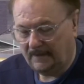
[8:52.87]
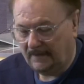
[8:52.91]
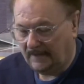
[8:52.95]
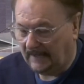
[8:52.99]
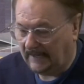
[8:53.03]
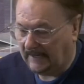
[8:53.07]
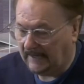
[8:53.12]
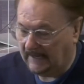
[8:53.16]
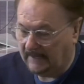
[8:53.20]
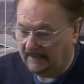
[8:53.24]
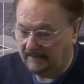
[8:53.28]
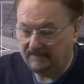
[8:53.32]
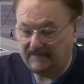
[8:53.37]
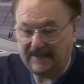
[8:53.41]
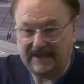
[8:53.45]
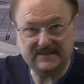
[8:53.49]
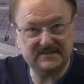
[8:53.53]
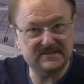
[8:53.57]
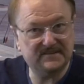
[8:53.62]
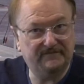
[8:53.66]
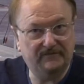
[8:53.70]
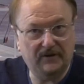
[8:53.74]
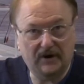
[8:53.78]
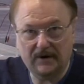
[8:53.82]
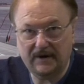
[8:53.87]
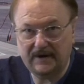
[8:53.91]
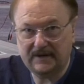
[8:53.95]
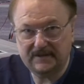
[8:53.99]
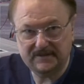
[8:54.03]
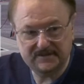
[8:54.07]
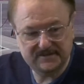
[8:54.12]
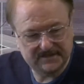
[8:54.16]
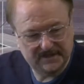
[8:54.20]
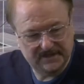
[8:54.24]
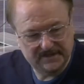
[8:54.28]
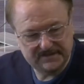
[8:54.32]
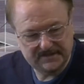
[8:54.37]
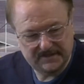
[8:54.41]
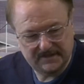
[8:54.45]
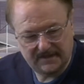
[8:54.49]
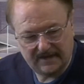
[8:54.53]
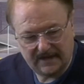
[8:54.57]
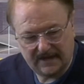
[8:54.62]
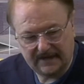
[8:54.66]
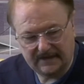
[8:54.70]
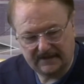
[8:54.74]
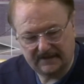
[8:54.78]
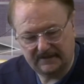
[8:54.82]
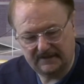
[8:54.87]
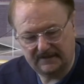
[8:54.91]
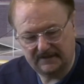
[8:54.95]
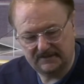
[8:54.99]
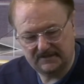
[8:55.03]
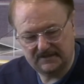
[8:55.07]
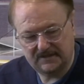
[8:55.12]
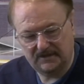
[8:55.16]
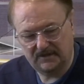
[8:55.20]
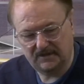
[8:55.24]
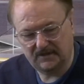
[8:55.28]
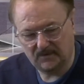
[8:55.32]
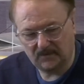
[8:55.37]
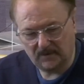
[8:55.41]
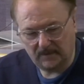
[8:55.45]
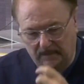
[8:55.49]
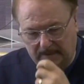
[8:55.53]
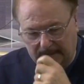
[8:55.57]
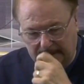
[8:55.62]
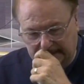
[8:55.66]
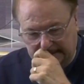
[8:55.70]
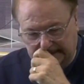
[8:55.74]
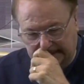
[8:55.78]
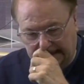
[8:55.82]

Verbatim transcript: And that's very consistent. I can continue to repeat